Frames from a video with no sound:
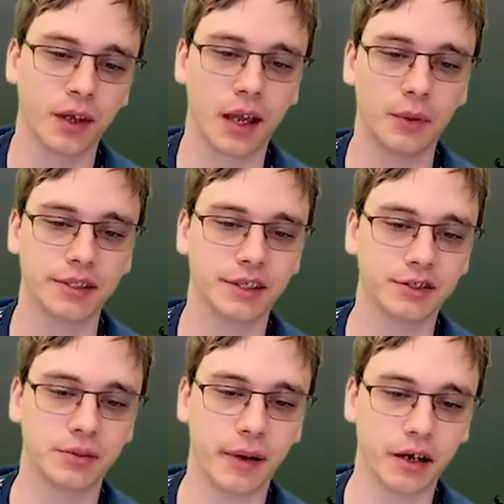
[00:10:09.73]
and when this
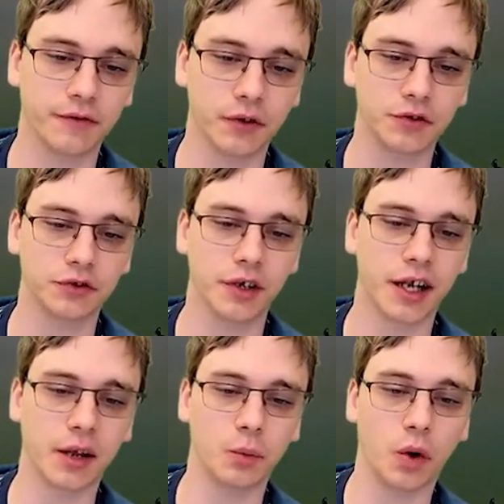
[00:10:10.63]
enters the battlefield, you create a